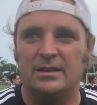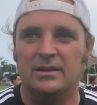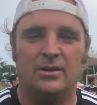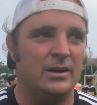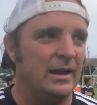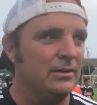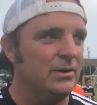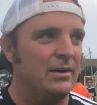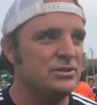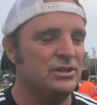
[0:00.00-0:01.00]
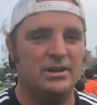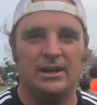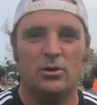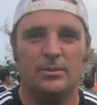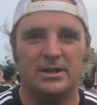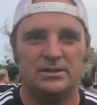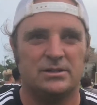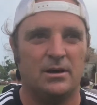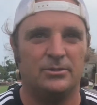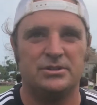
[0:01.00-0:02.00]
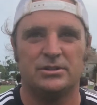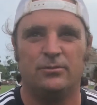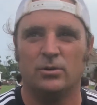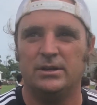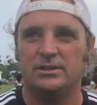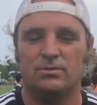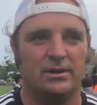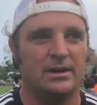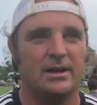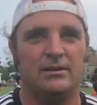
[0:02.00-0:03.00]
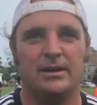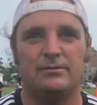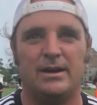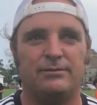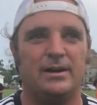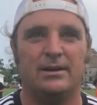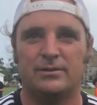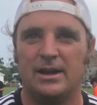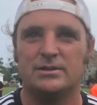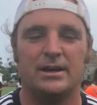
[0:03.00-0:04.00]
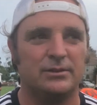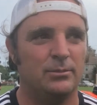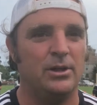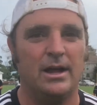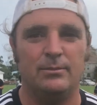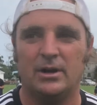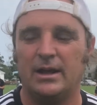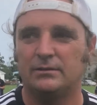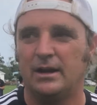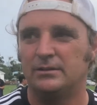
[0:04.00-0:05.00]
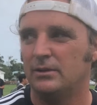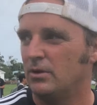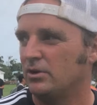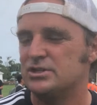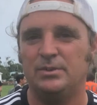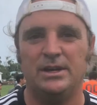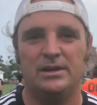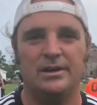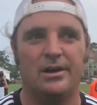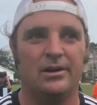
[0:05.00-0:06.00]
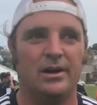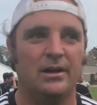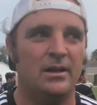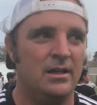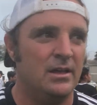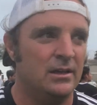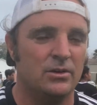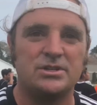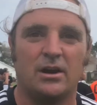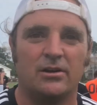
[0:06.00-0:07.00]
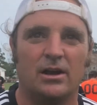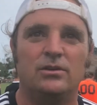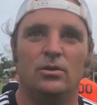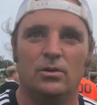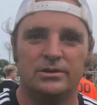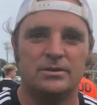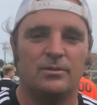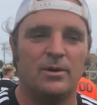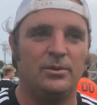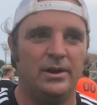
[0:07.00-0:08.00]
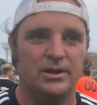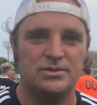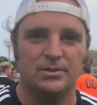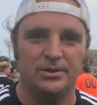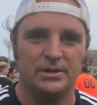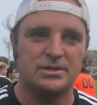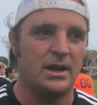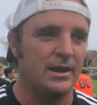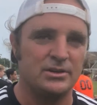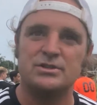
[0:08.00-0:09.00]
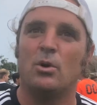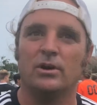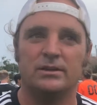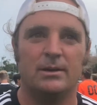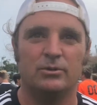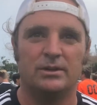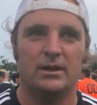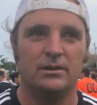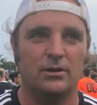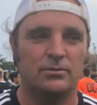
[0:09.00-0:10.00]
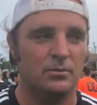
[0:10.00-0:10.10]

you know, obviously you can't go up against a couple 6'4 kids when you got like 5'5 guys out there playing, but I think our speed and our soccer IQ on some of our players really just kind of outsmarted them with that, you know,